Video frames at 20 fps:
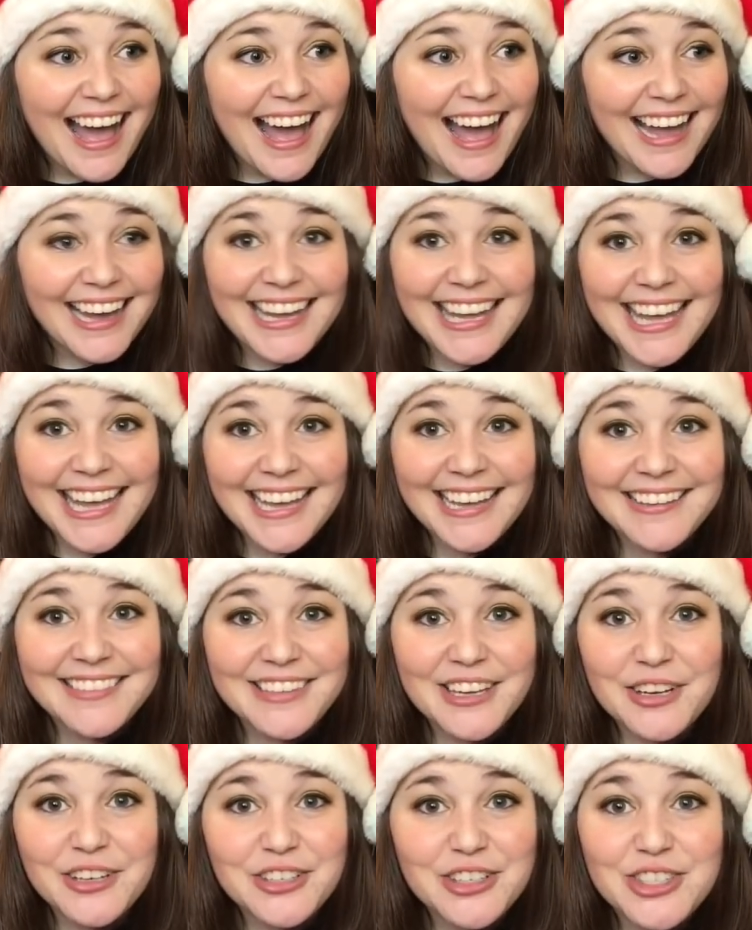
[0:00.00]
I can't,
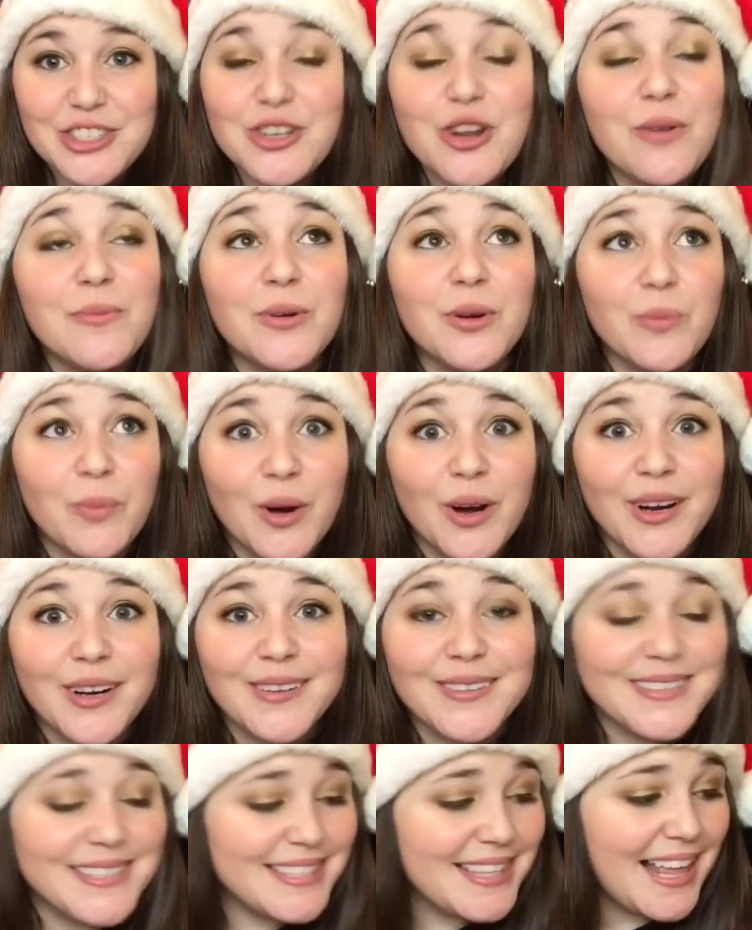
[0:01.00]
there are just no more
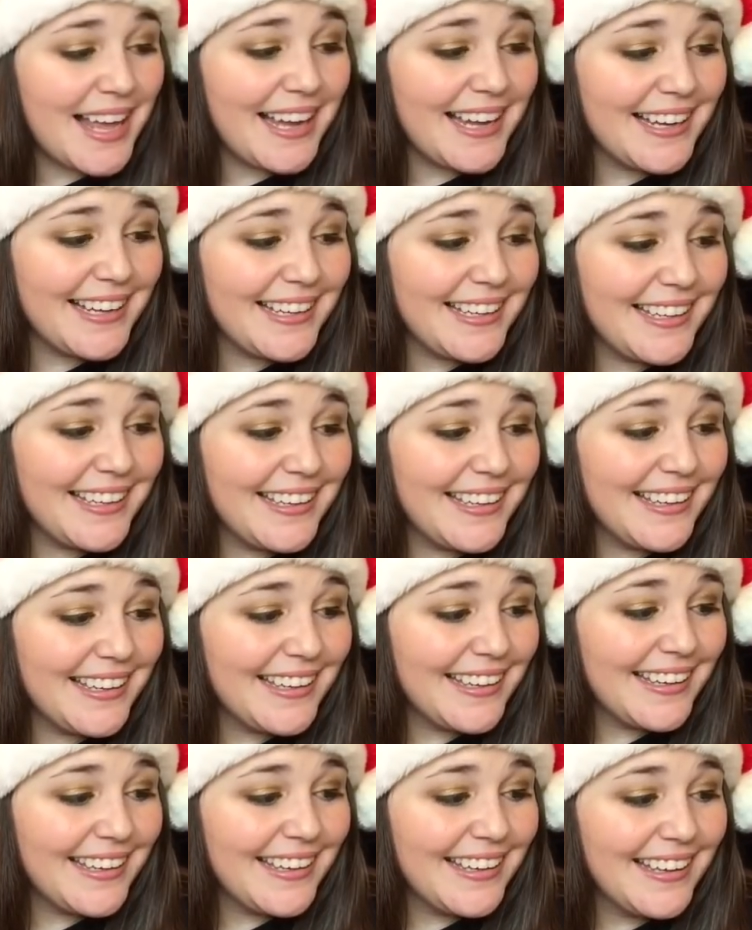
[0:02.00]
words. Like,
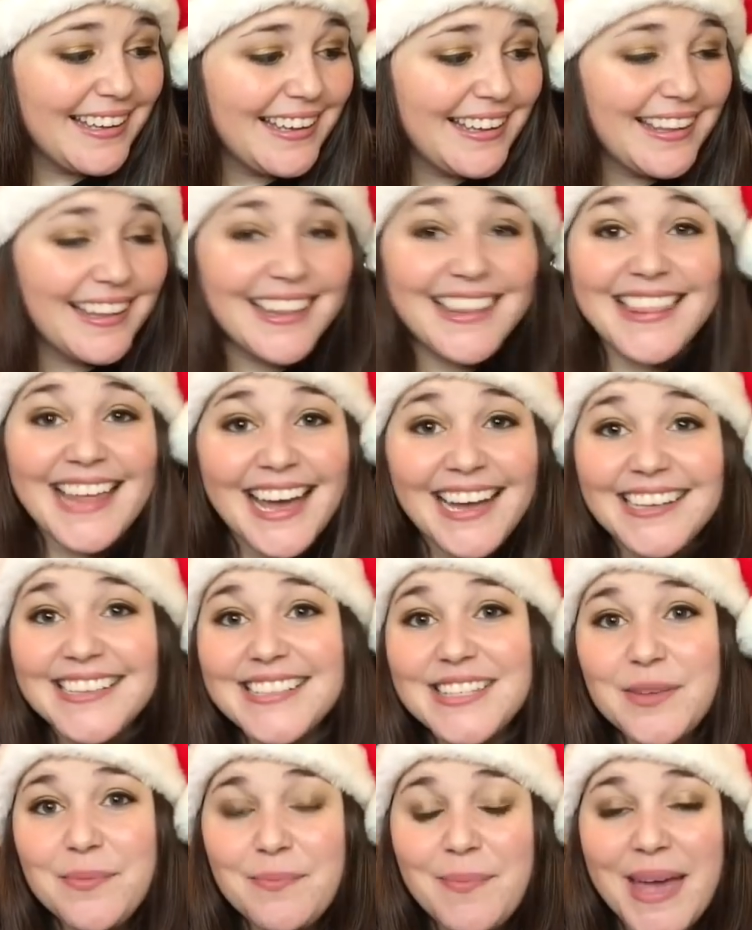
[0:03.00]
that
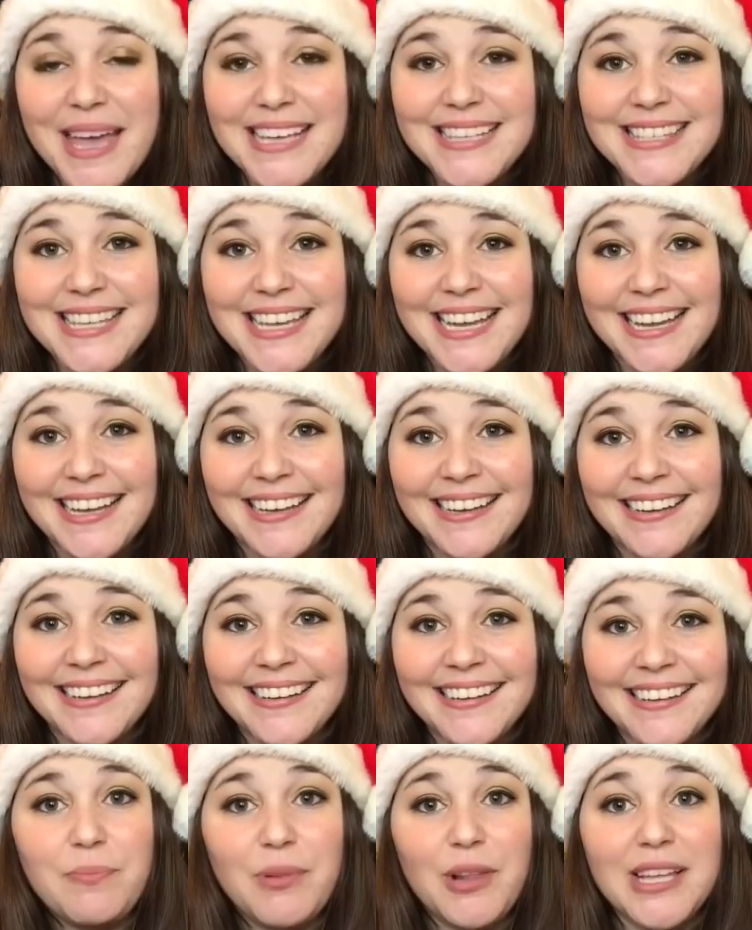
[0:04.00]
is amazing.
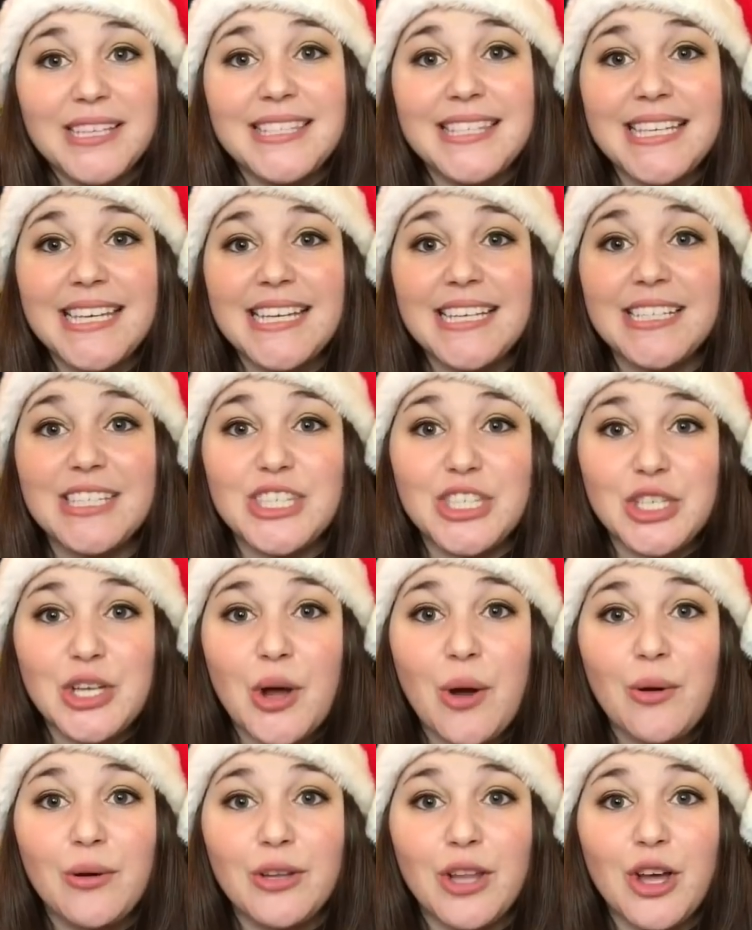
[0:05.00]
Plus the
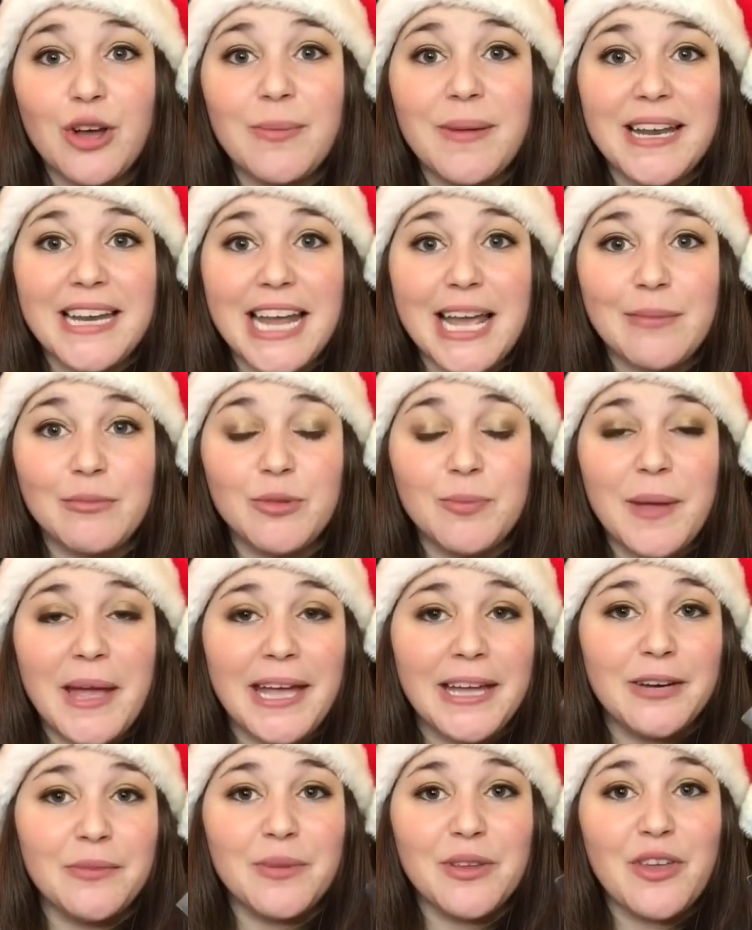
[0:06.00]
snow globe enamel
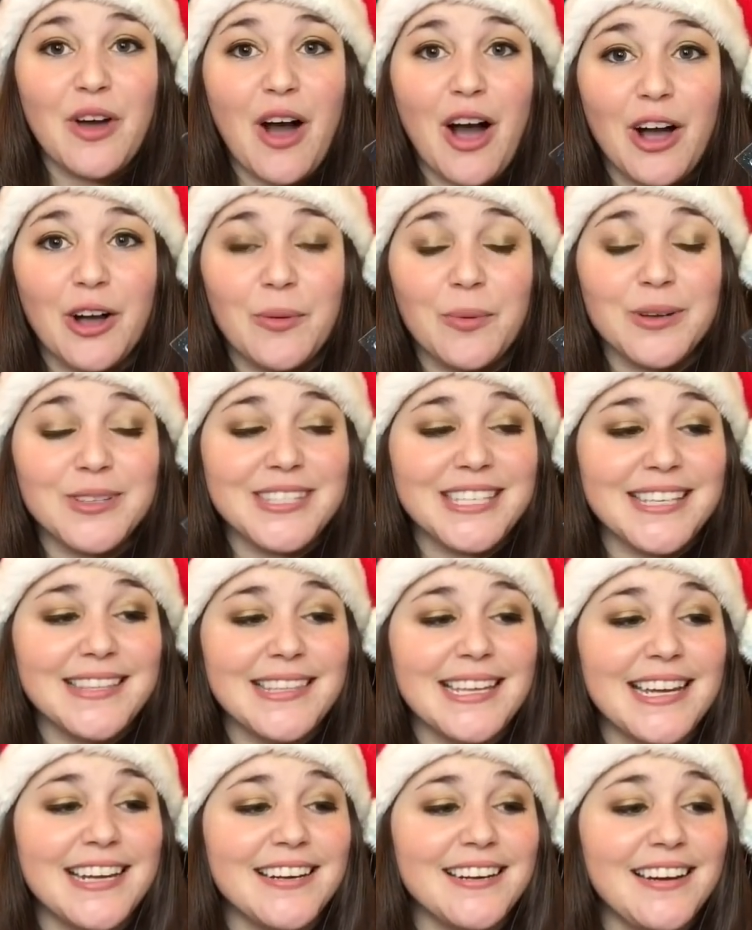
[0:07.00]
pin with Hogwarts in
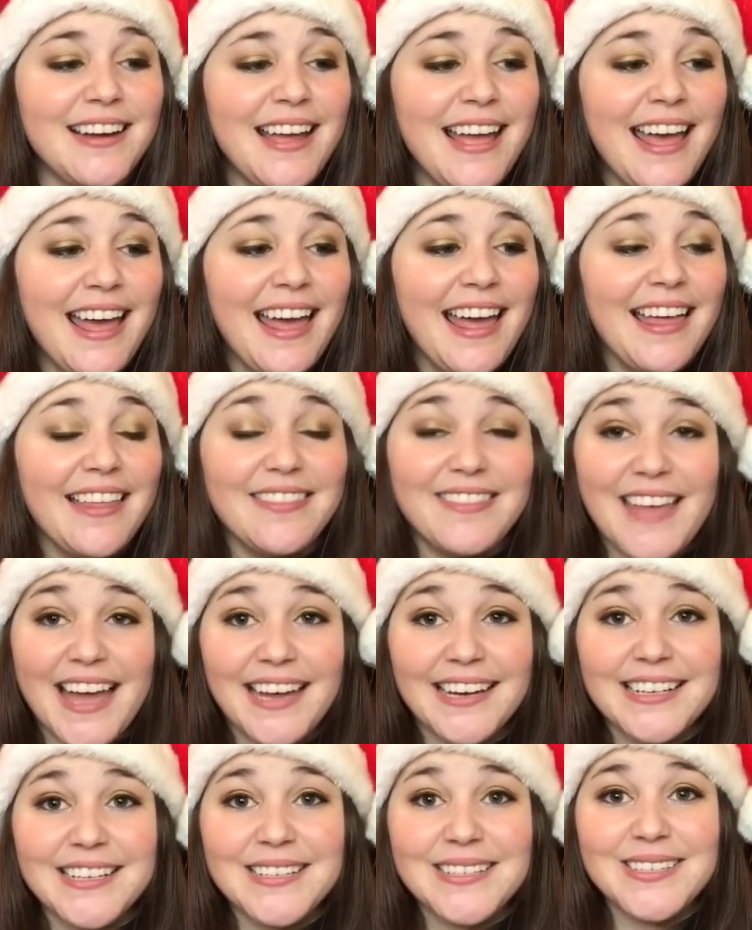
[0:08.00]
there.
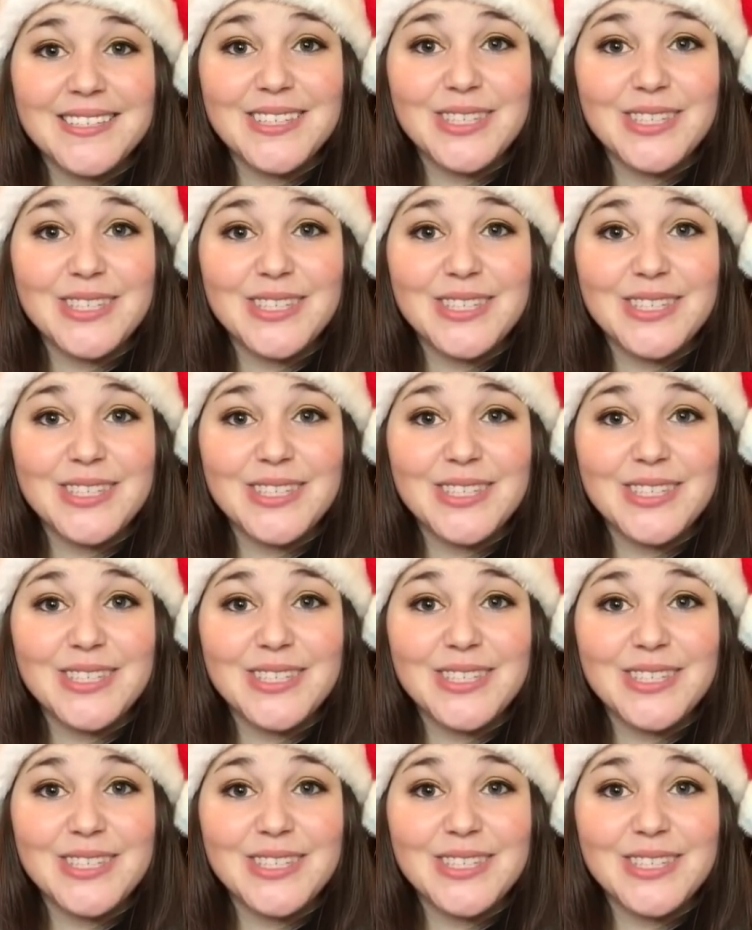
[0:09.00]
That is